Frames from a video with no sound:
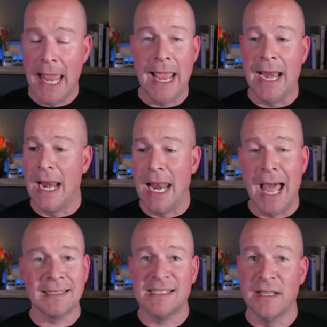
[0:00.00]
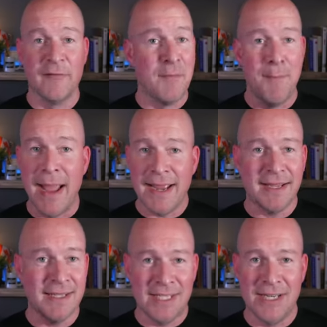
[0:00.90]
and lots of
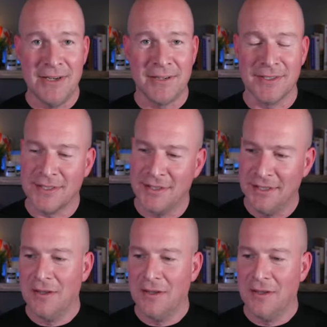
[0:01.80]
MAGA tears.